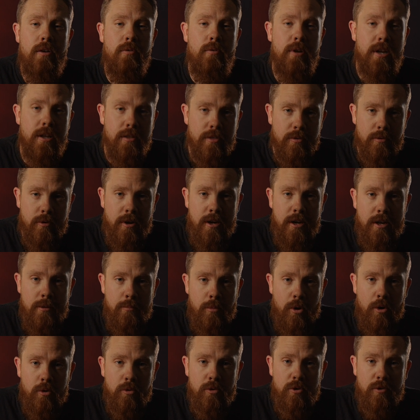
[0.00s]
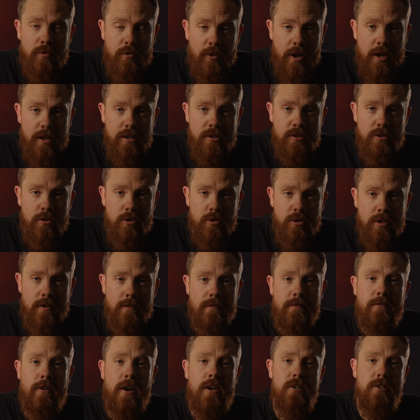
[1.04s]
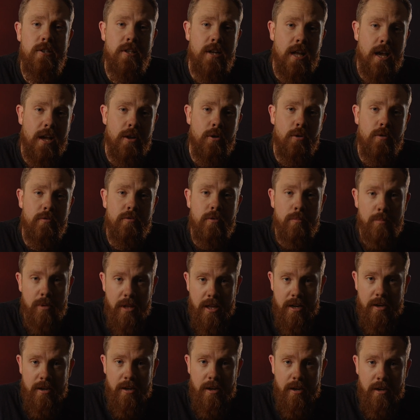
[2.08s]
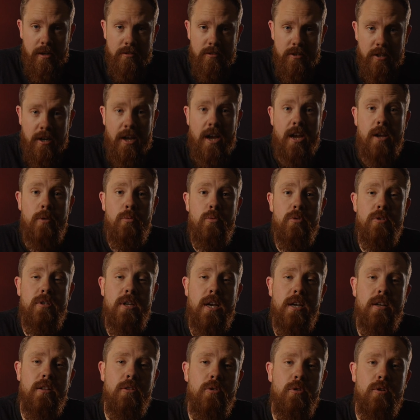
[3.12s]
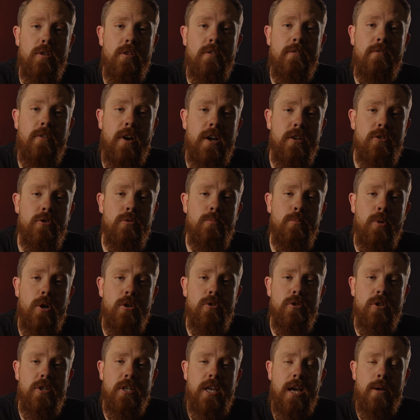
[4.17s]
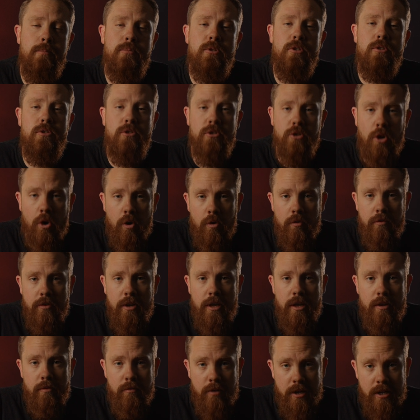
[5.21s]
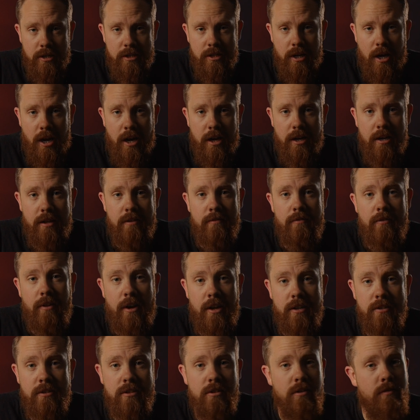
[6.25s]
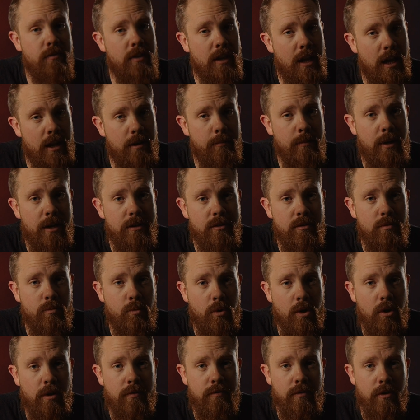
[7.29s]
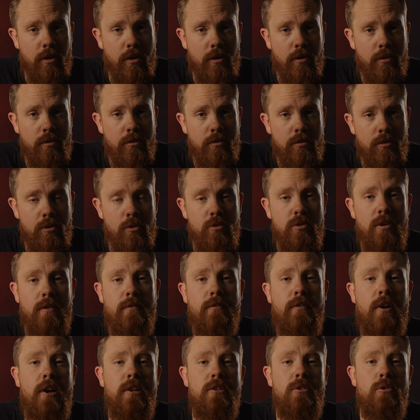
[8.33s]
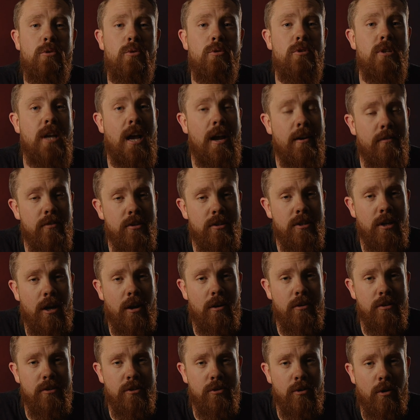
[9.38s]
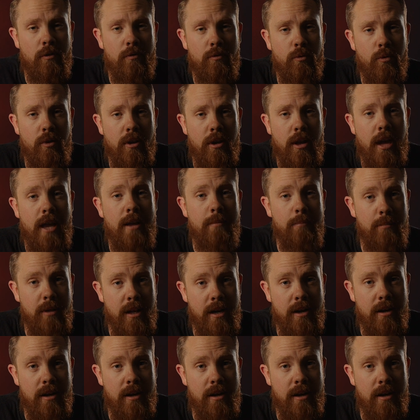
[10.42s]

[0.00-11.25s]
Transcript: how to rig a 3D model's face using FACEIT add-on for Blender. Today we'll take a look at the facial motion capture solving and retargeting phases of the animation workflow using Facegoods Avatary software and